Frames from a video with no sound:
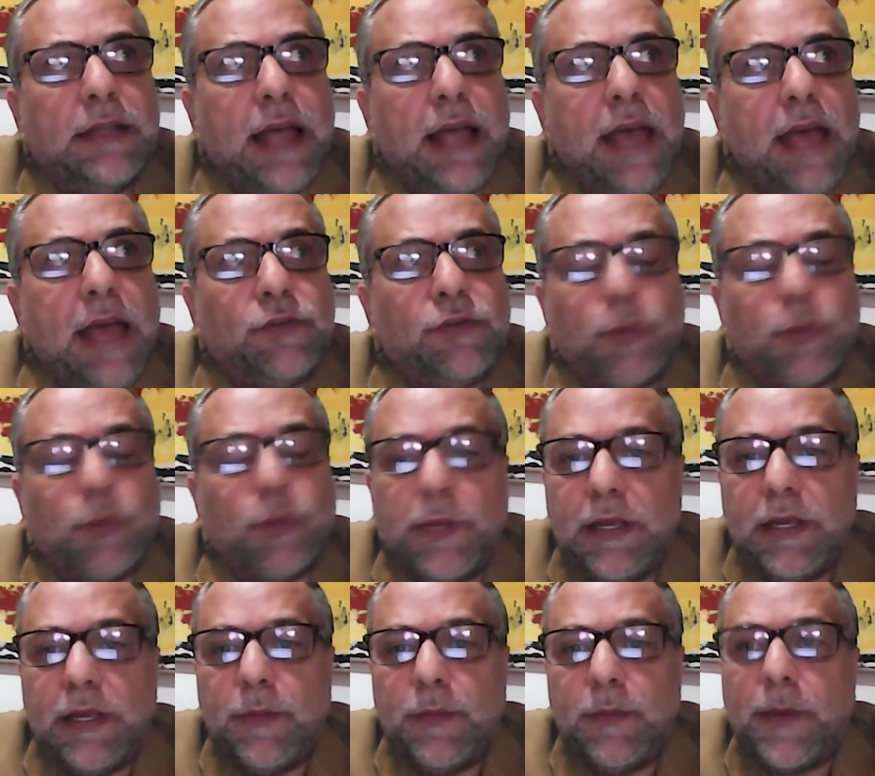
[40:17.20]
have to
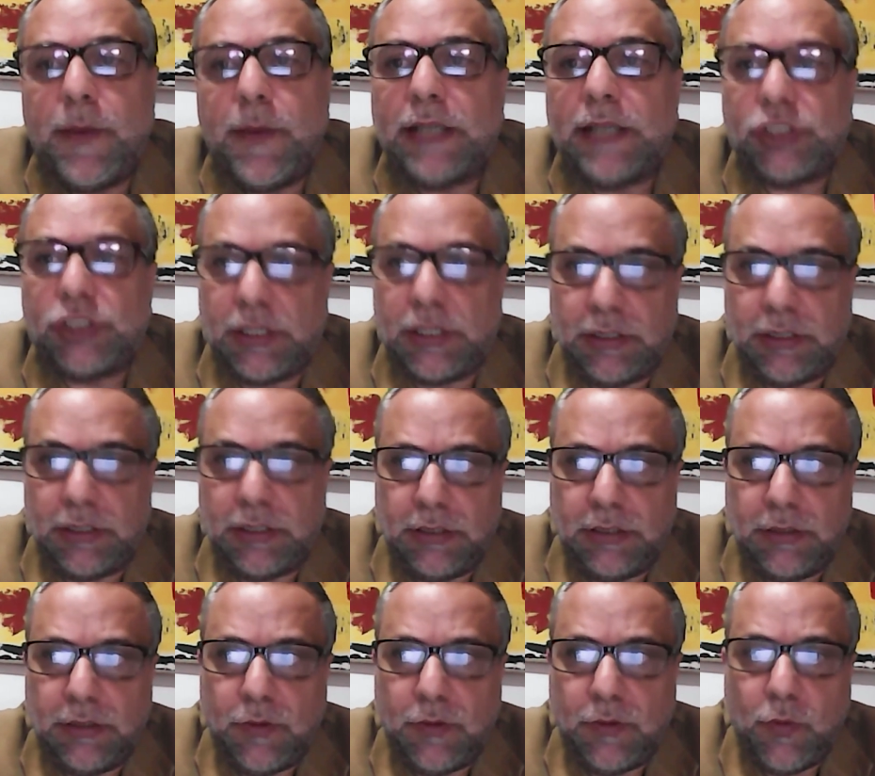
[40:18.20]
be impartial.
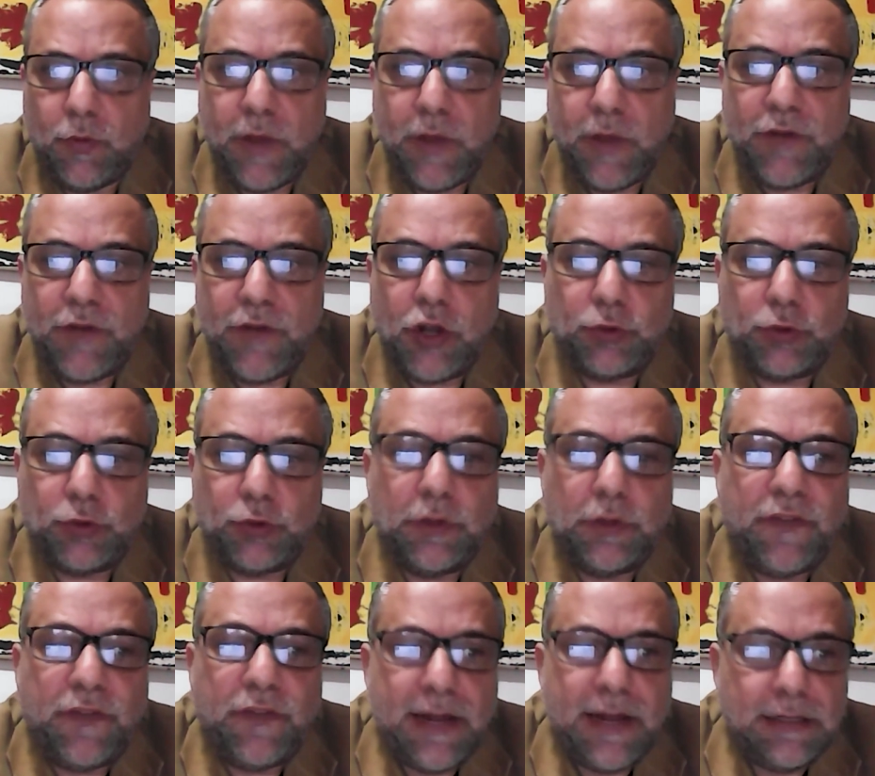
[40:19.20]
We have not to
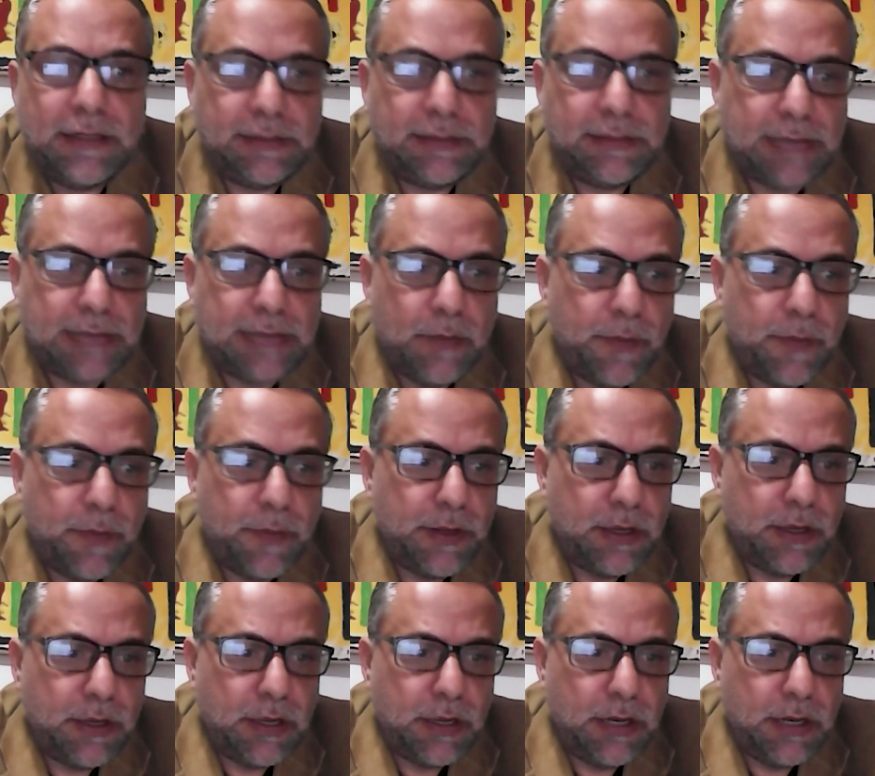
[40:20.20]
defend some
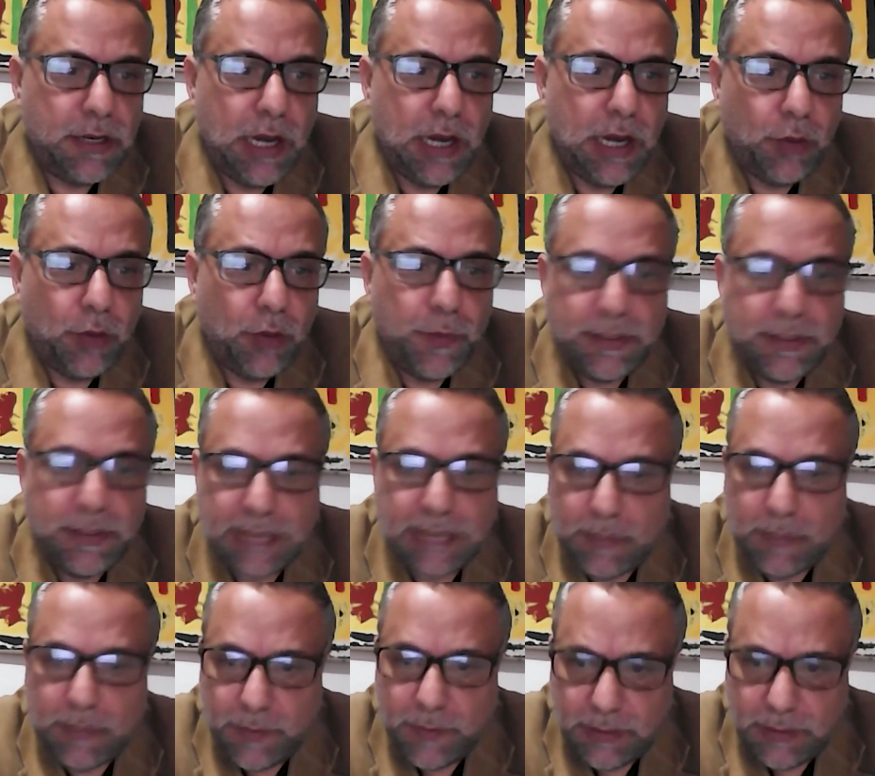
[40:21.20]
lobby,
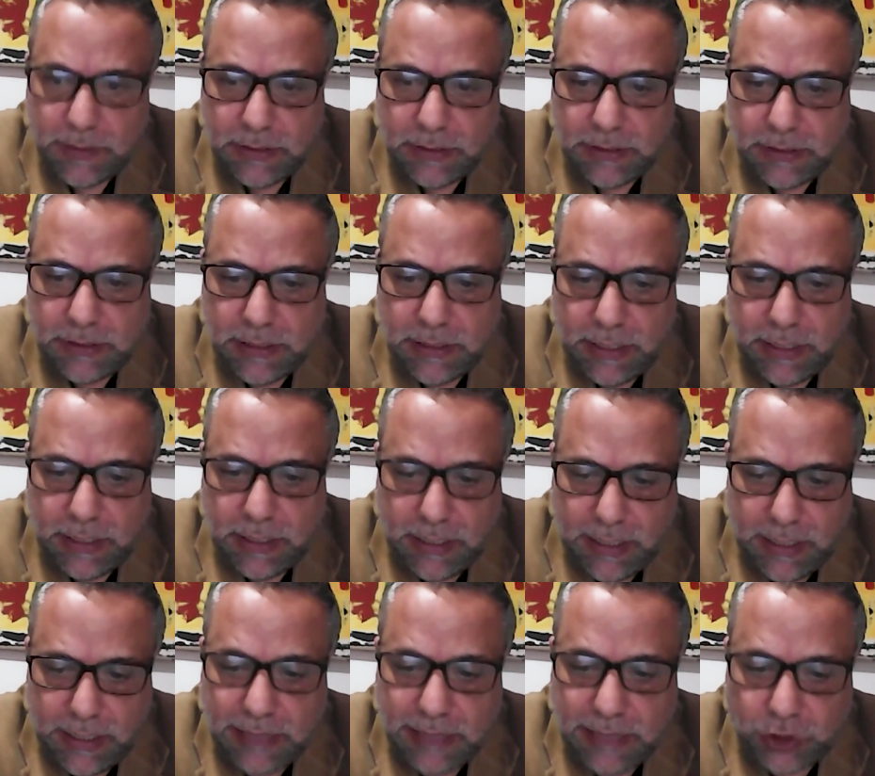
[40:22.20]
some
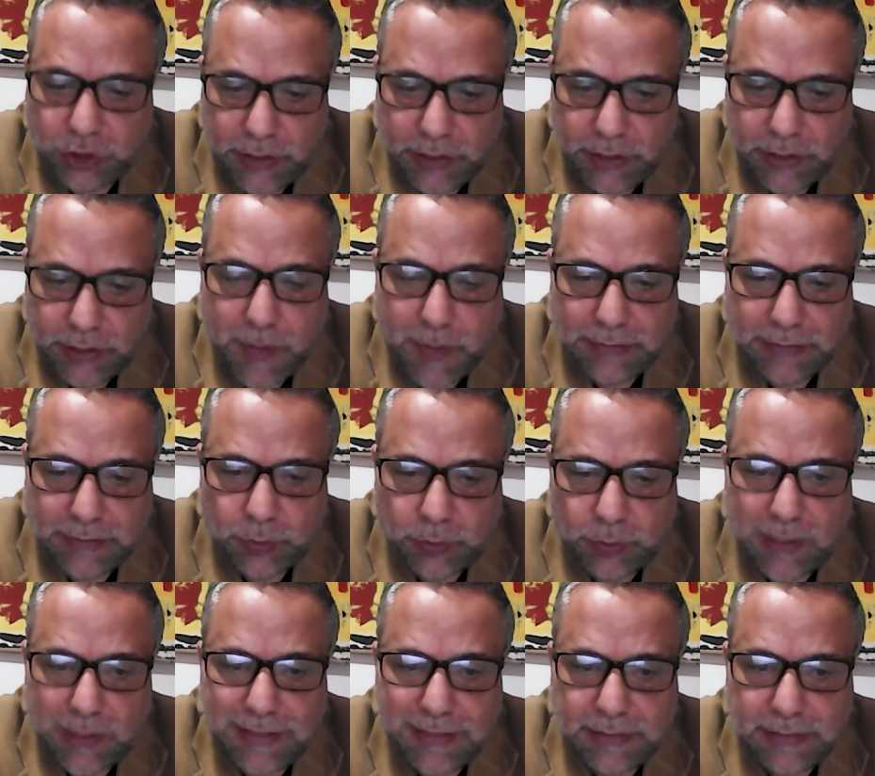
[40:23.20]
interest, but to
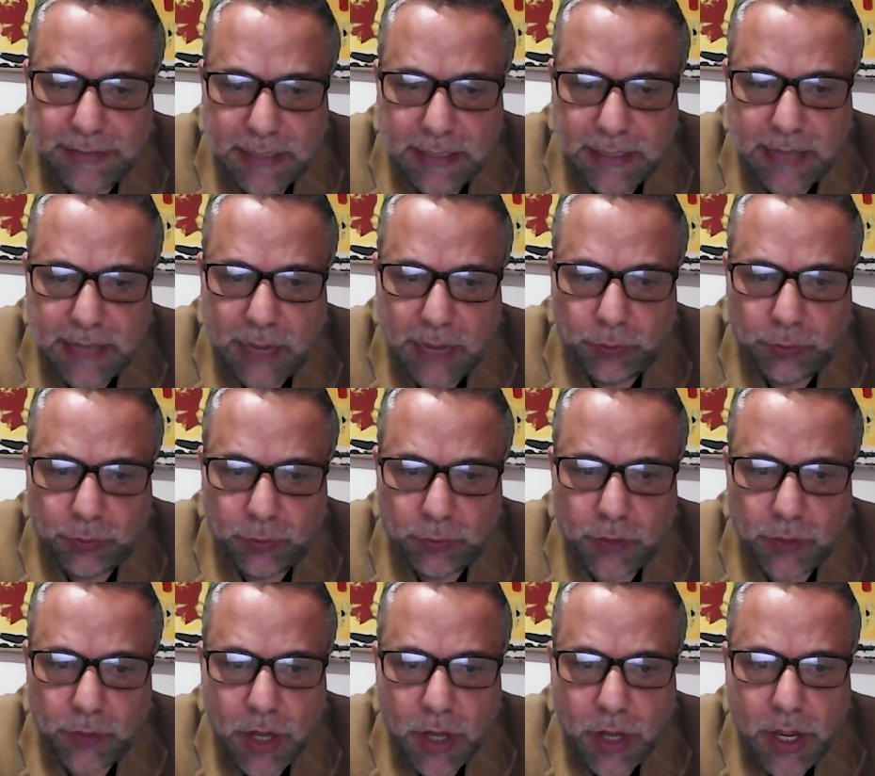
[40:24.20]
understand how
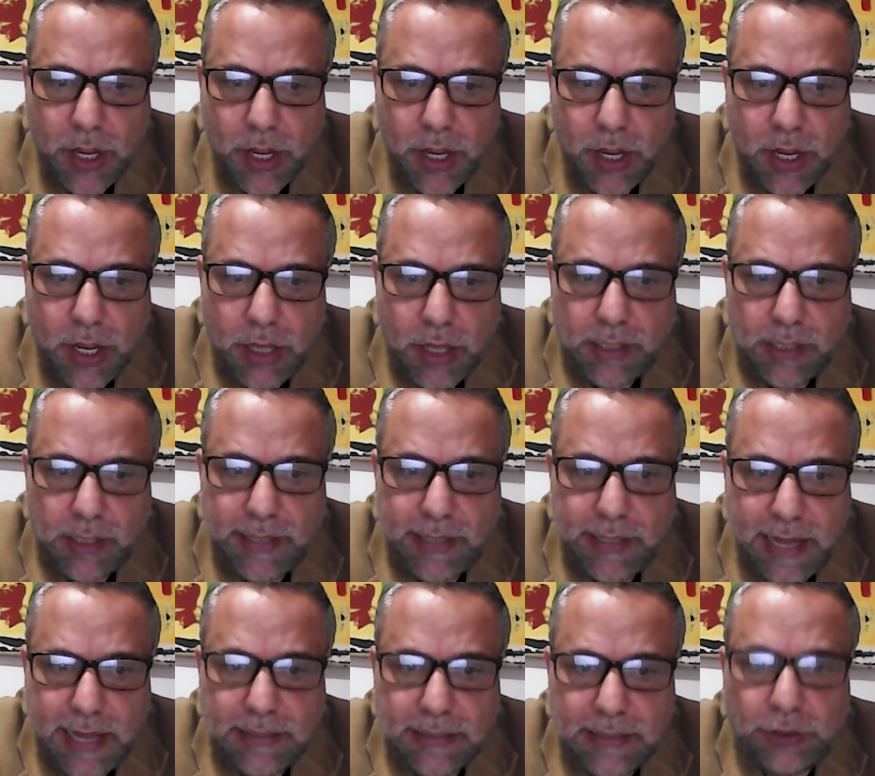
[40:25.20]
to
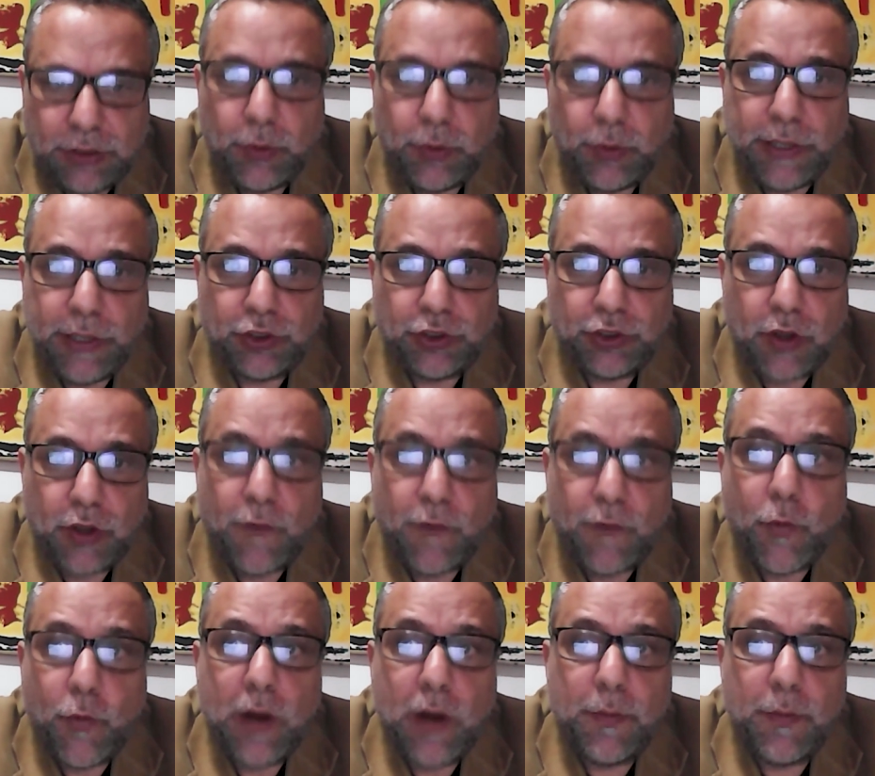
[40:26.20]
create a situation of a
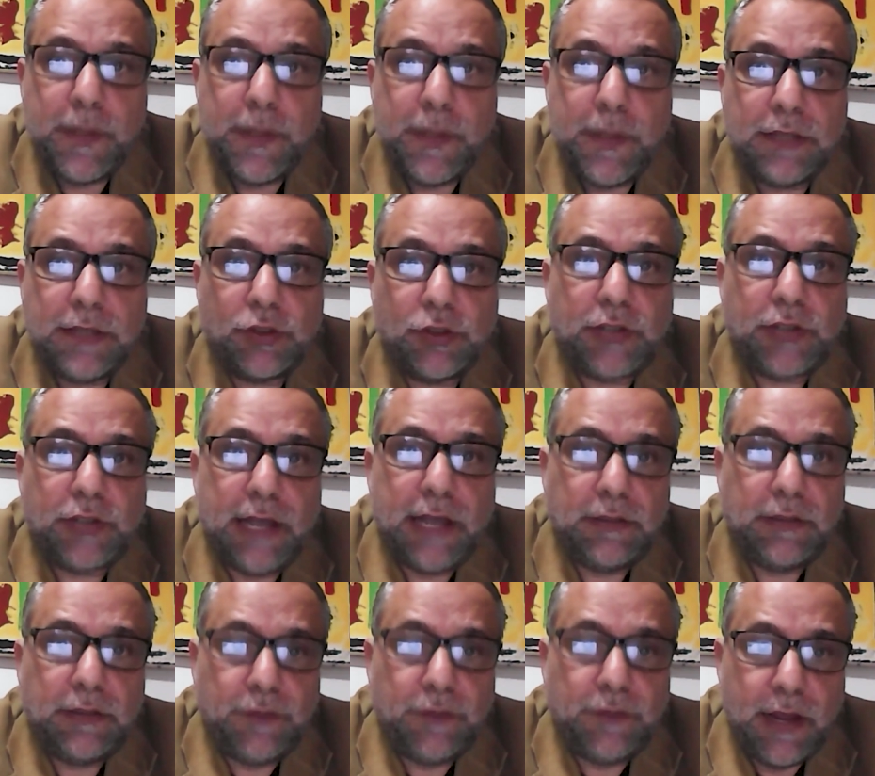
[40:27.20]
well-being
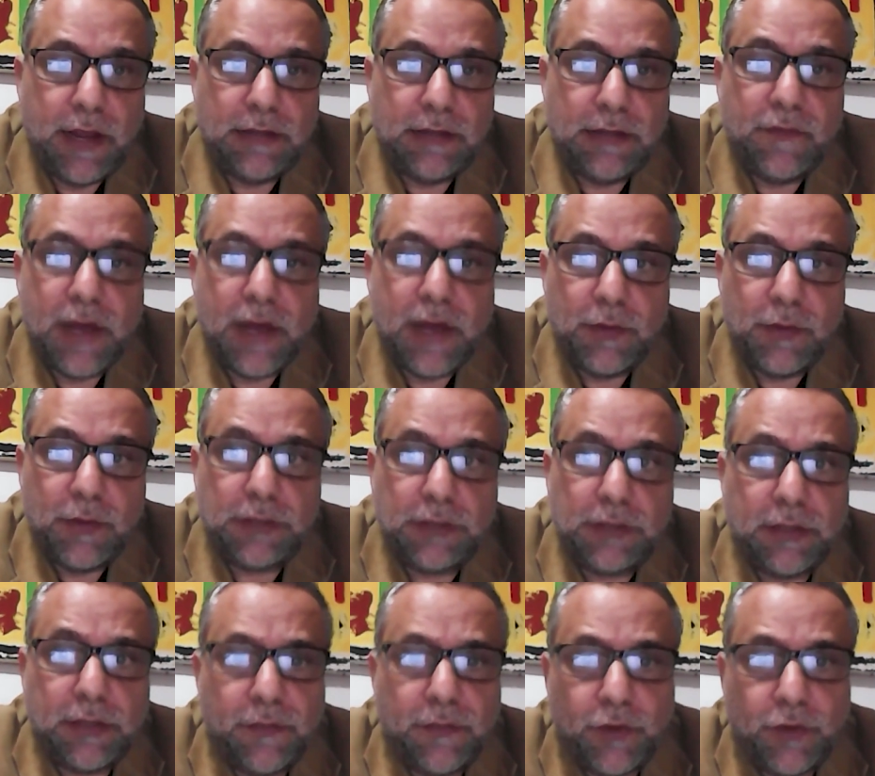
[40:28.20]
society and environment
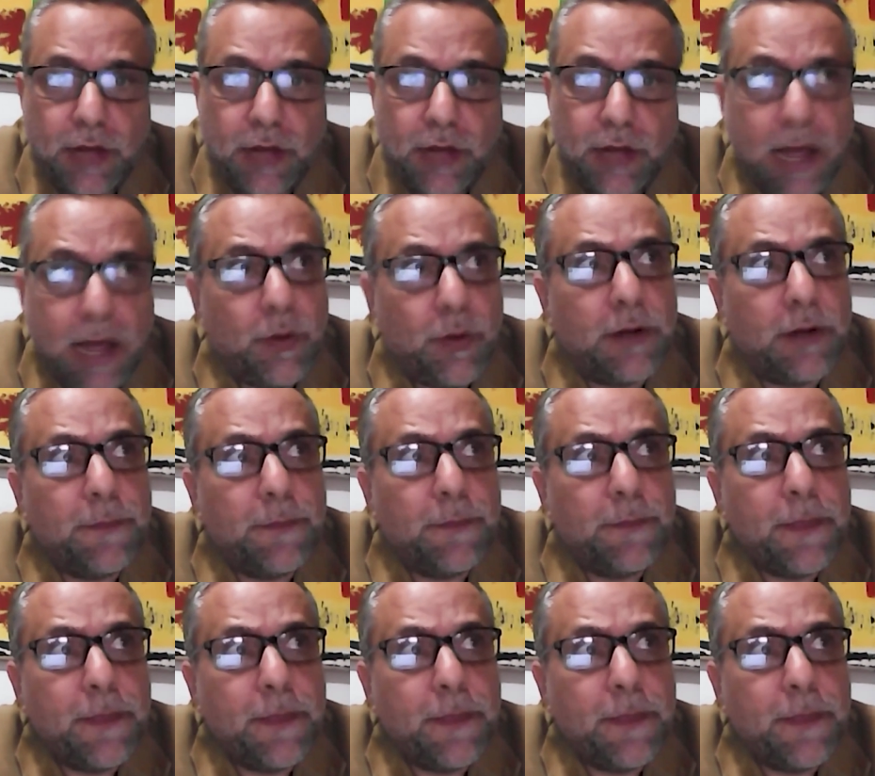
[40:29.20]
for our